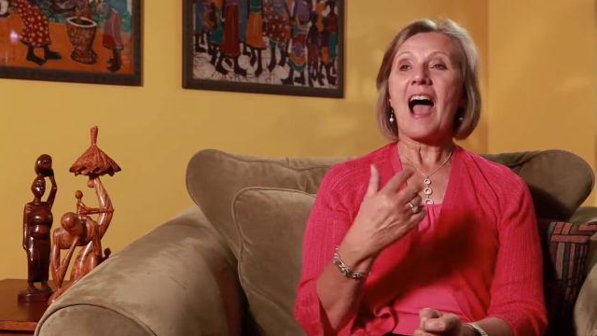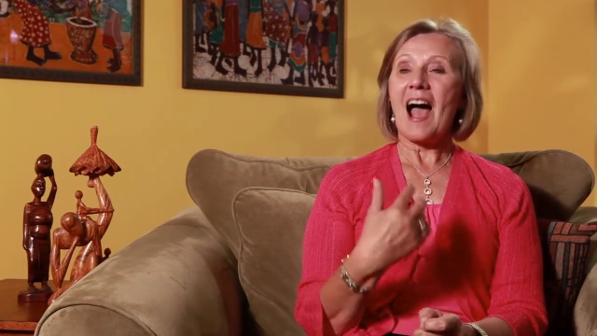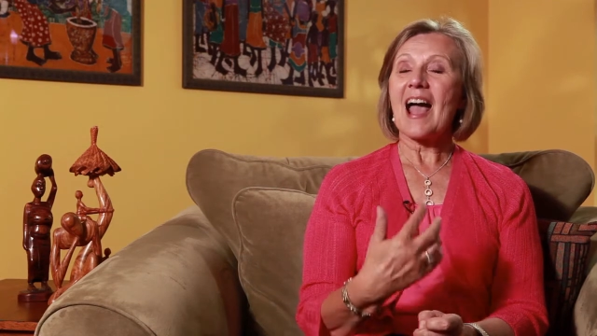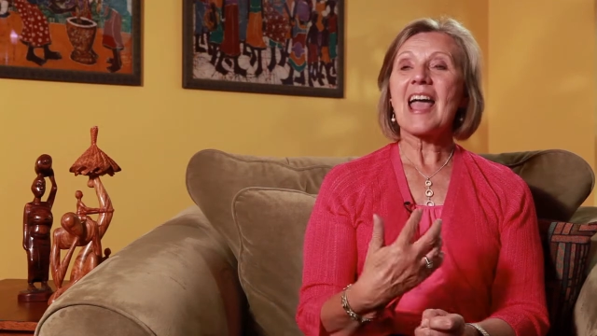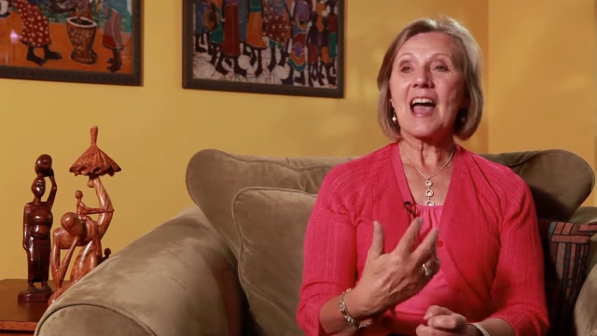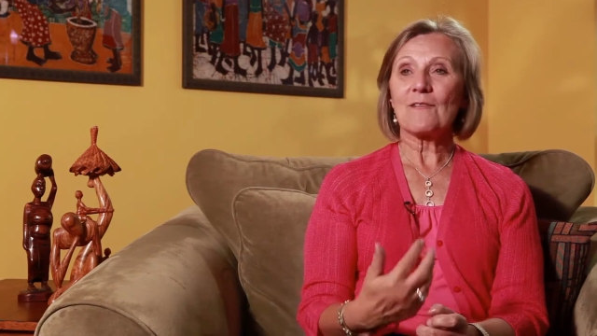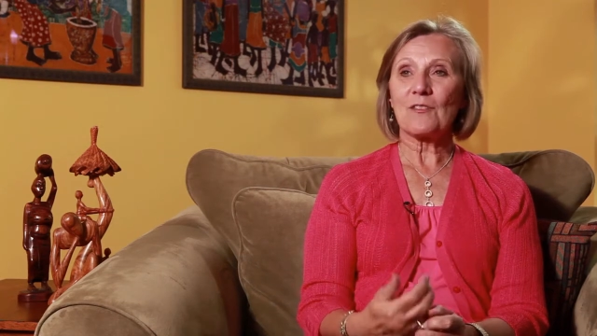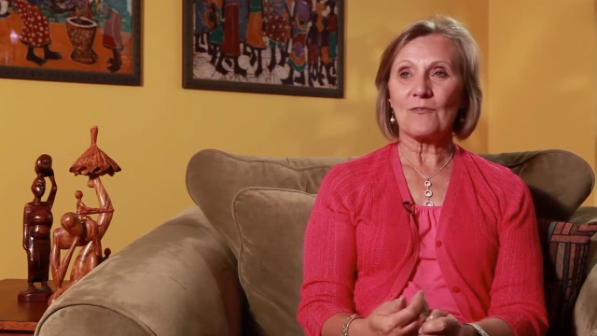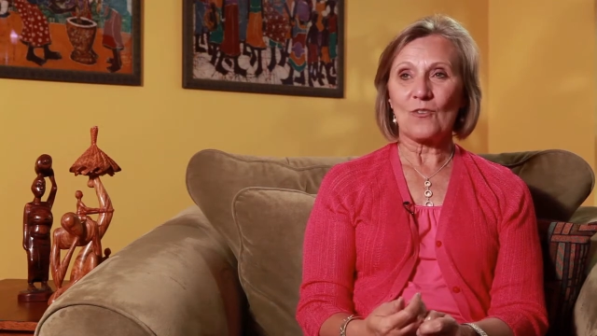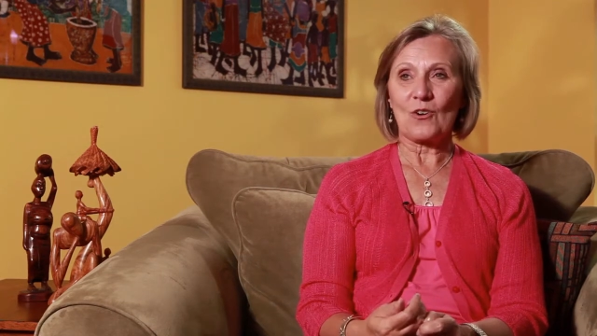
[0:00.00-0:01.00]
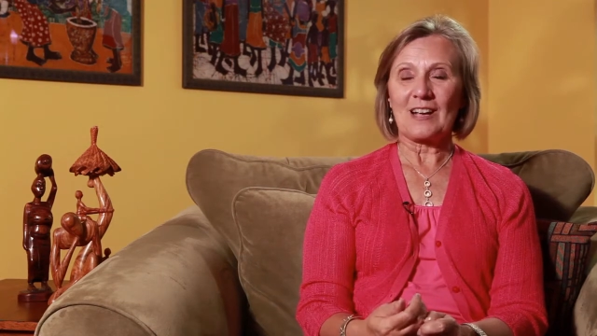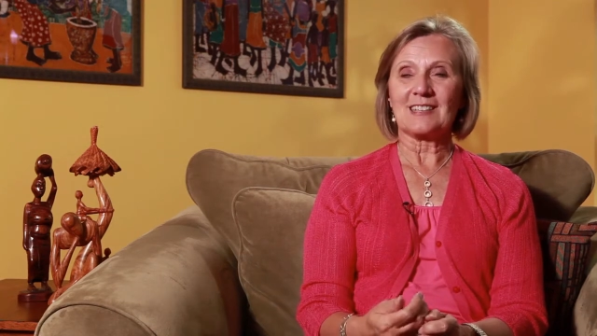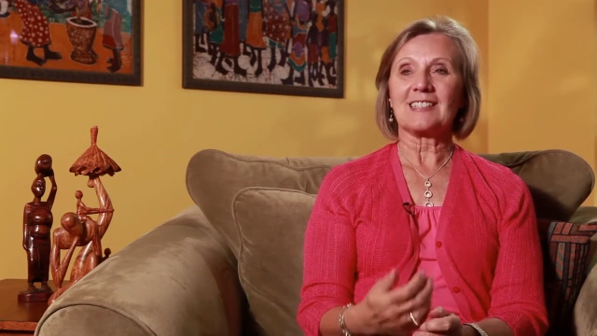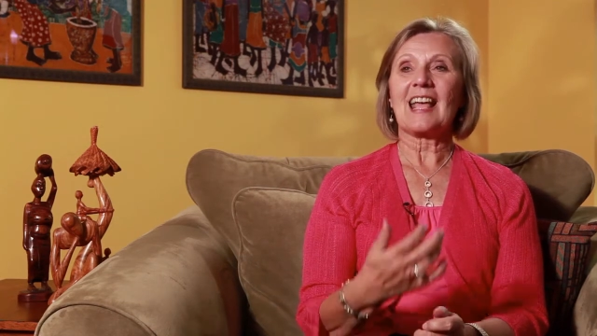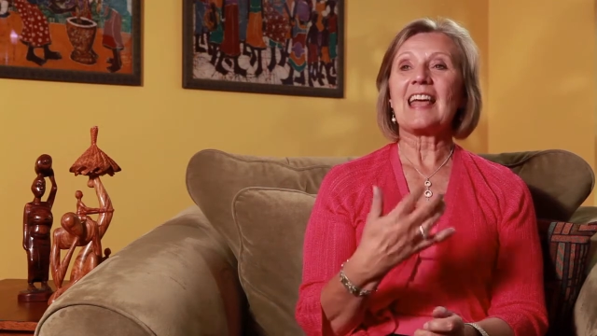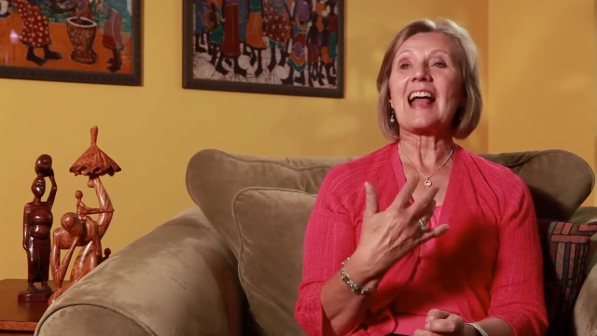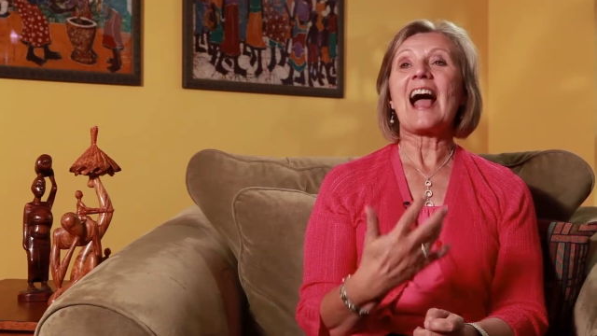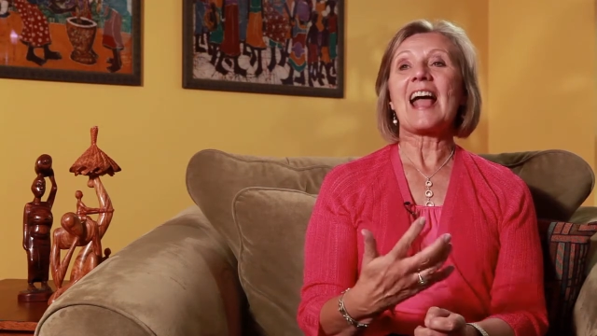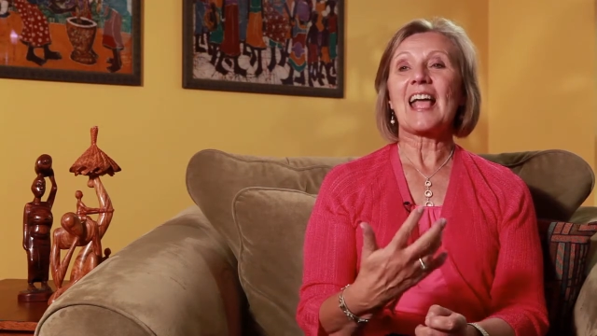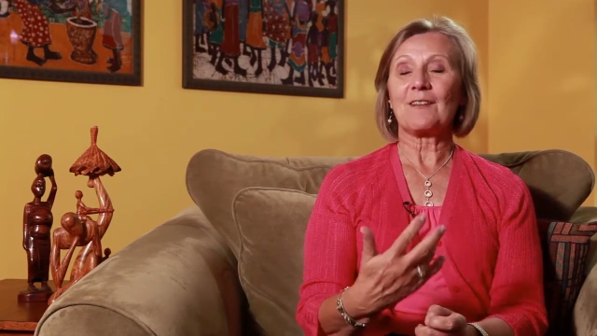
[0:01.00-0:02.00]
I have a voice and
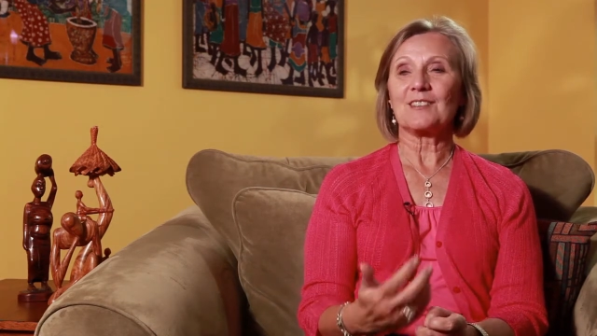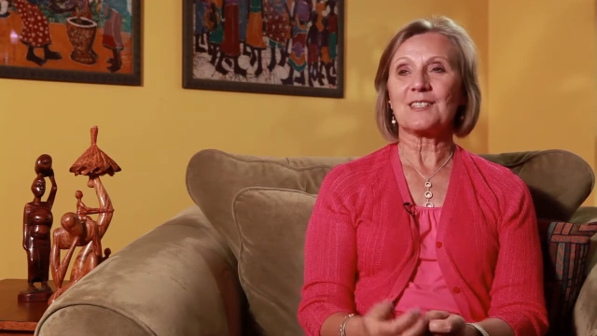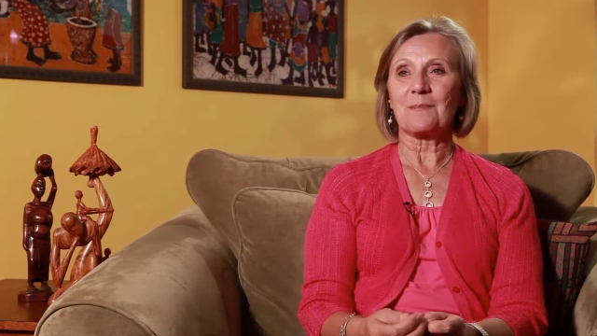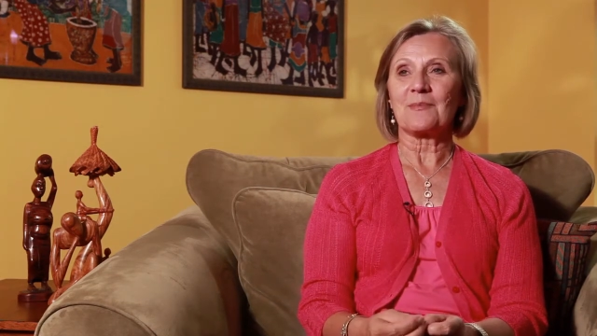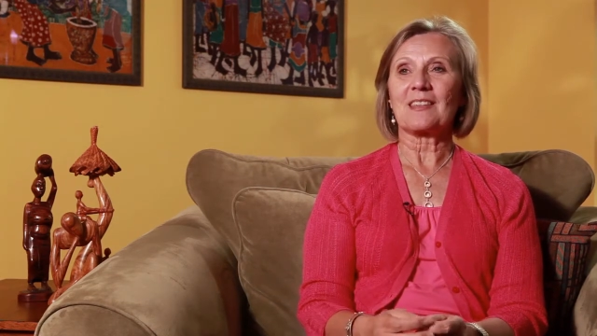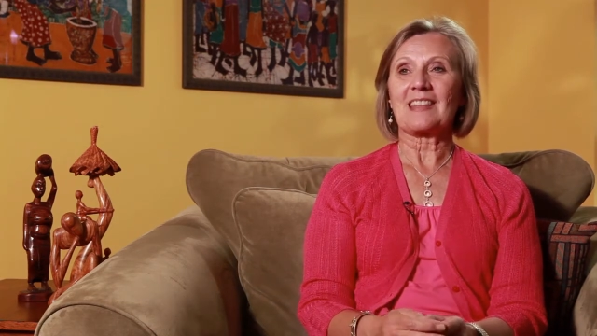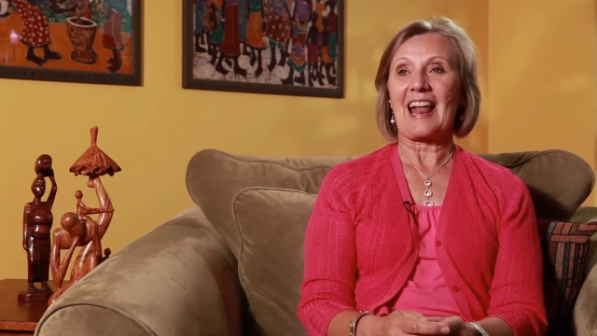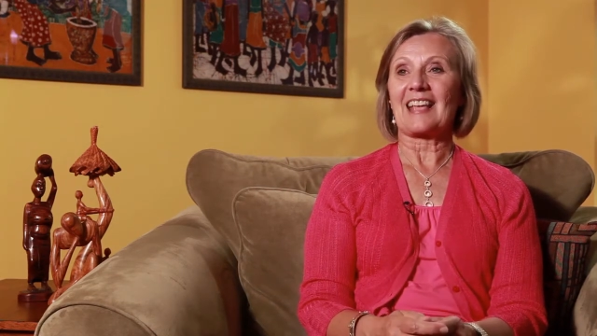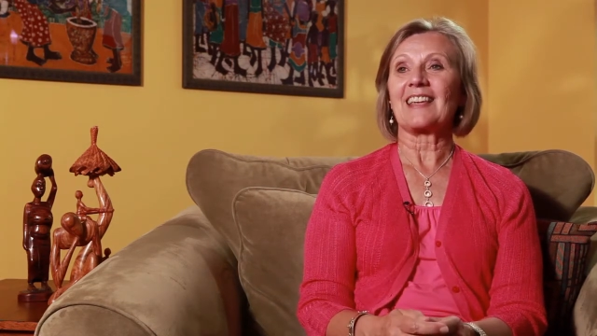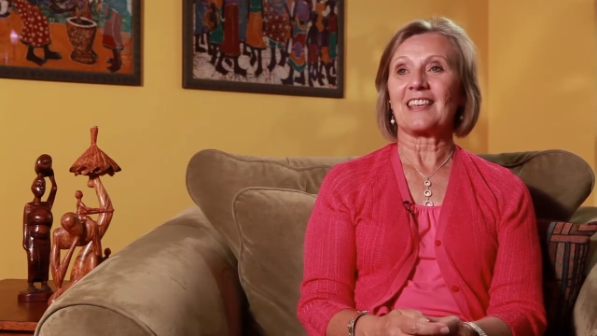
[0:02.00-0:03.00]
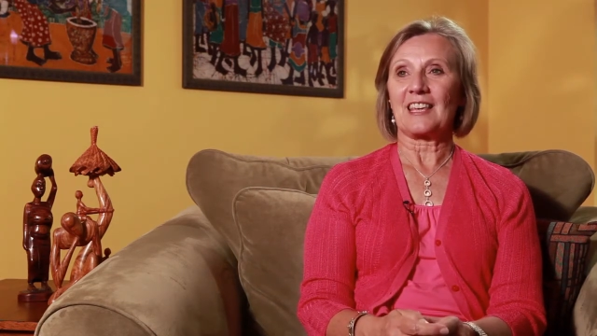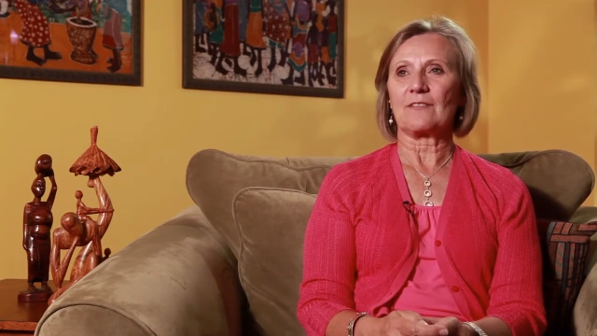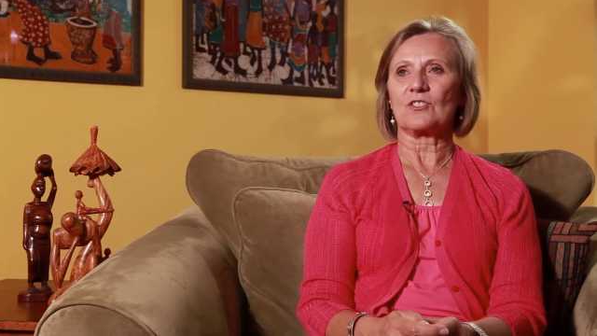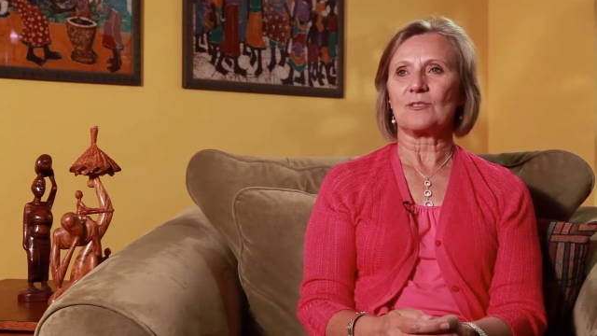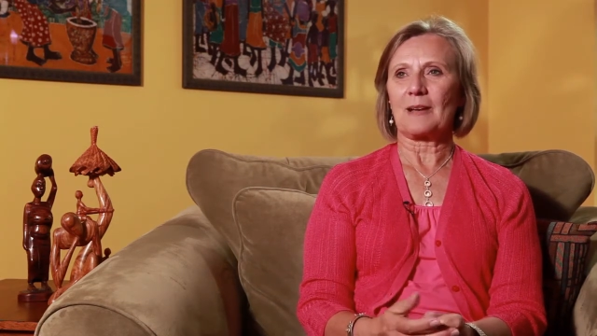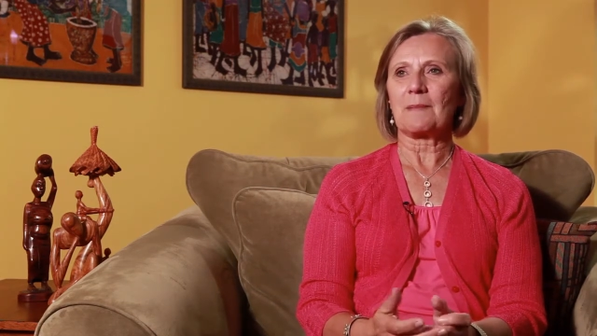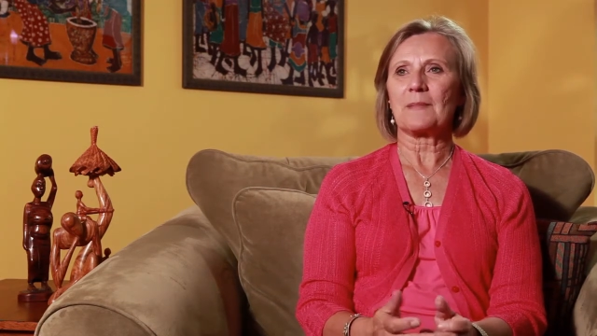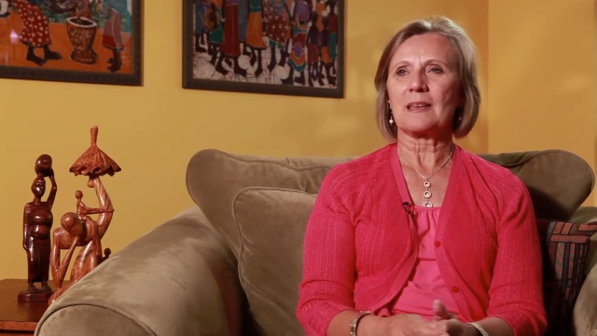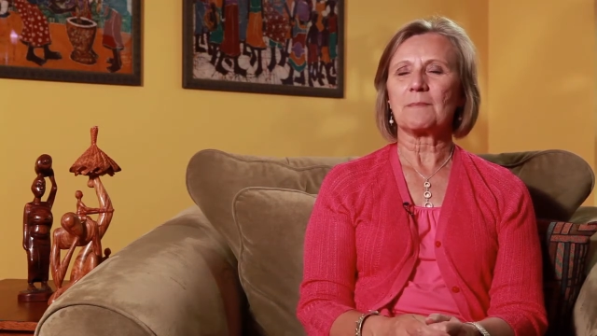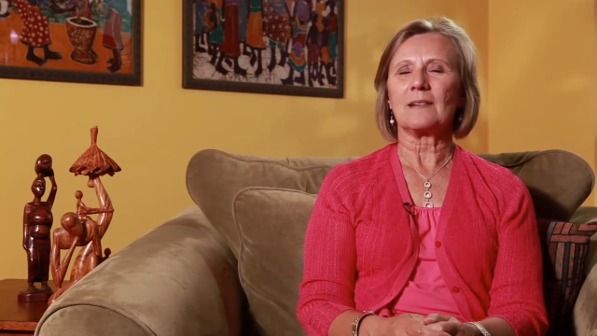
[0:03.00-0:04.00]
I have something that I can give to my
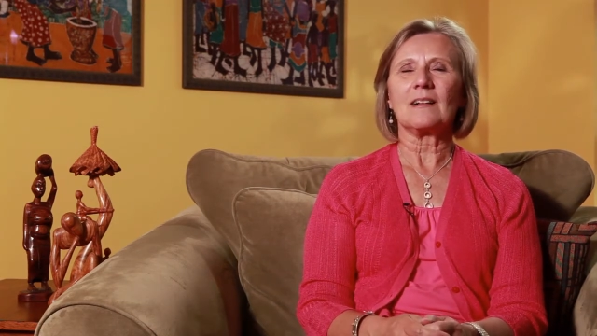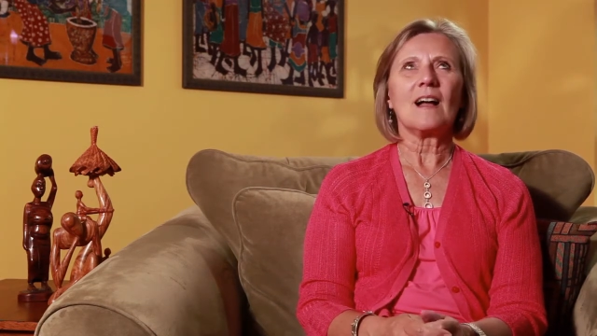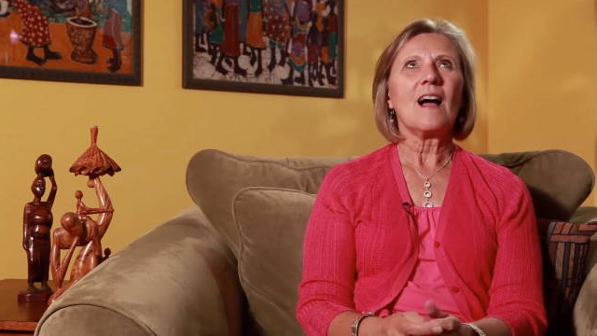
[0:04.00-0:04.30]
people."